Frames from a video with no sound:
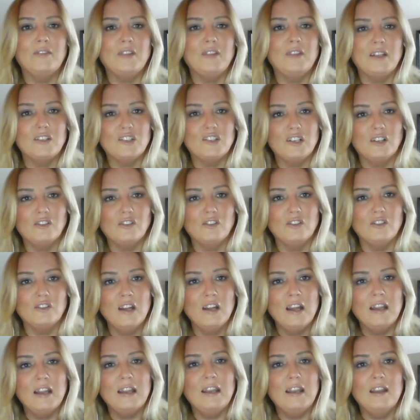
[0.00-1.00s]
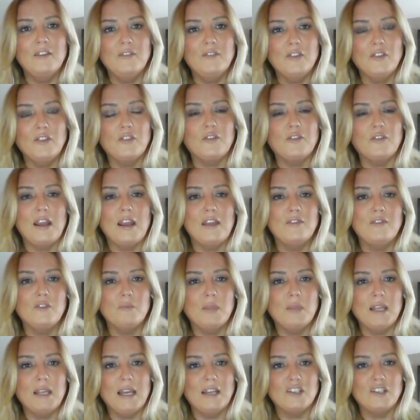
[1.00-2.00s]
these children live and thrive and
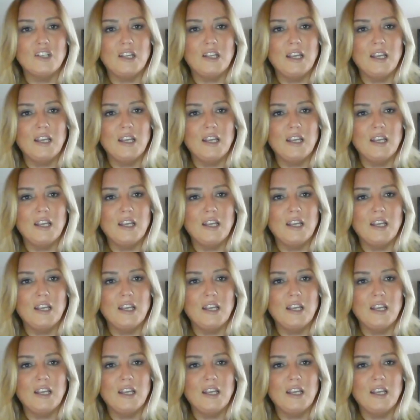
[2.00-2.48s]
be educated?